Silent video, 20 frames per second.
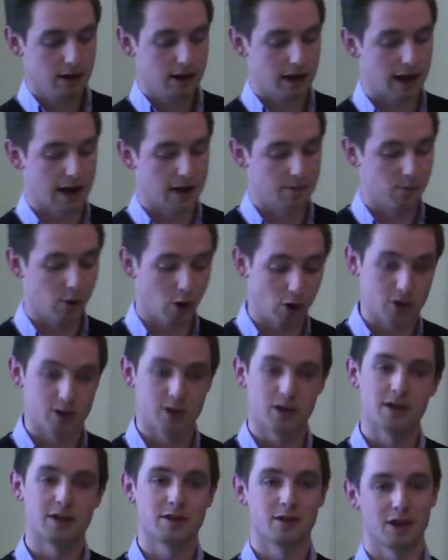Or
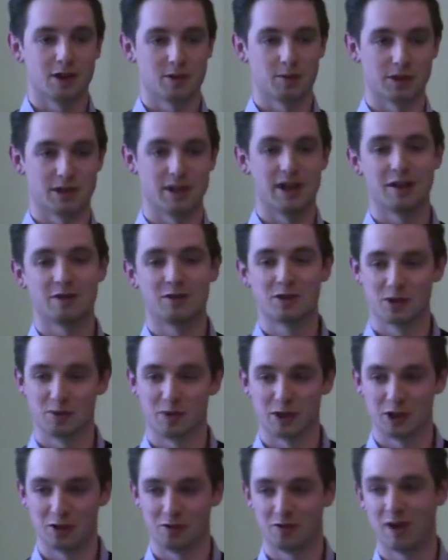I suppose not so
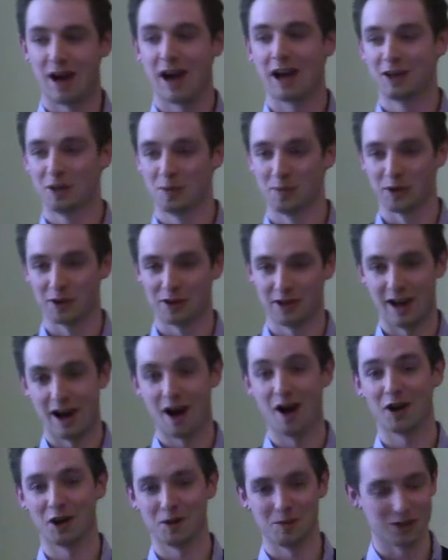much a fact, but an
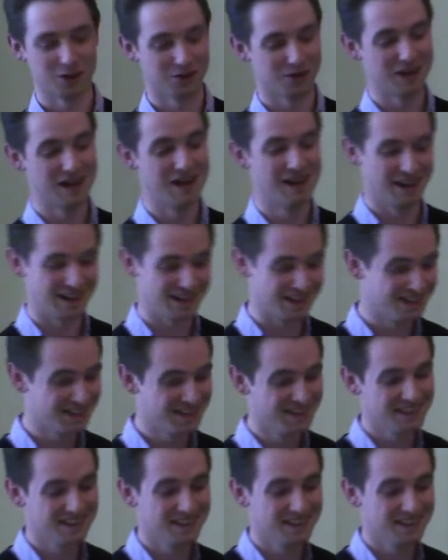argument really.